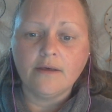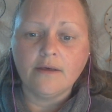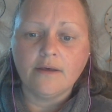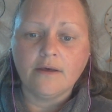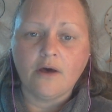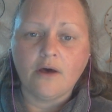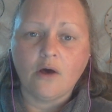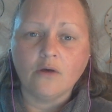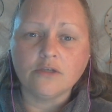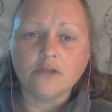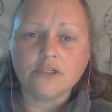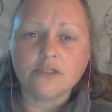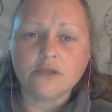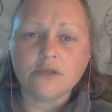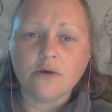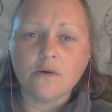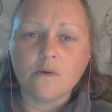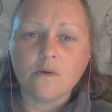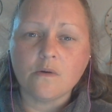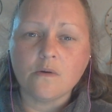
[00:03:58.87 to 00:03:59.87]

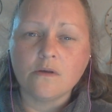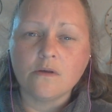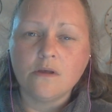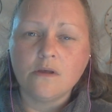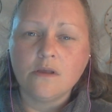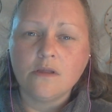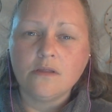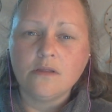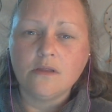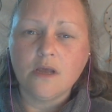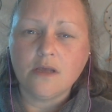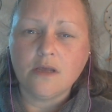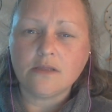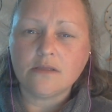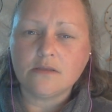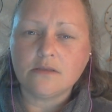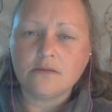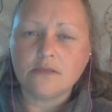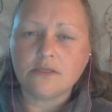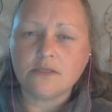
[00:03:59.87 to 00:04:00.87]
also not
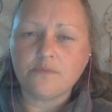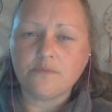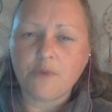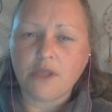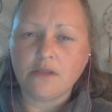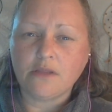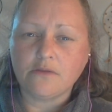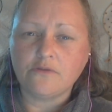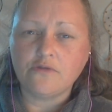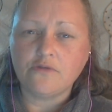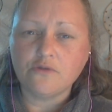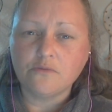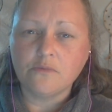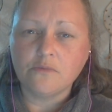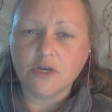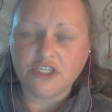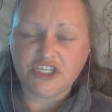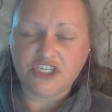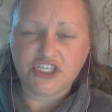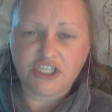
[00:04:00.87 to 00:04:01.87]
to spend too
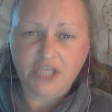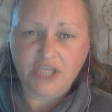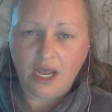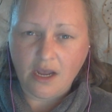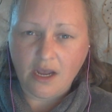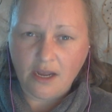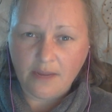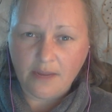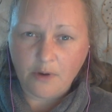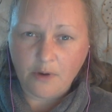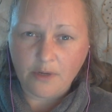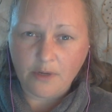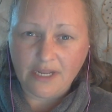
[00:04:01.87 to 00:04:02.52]
much time on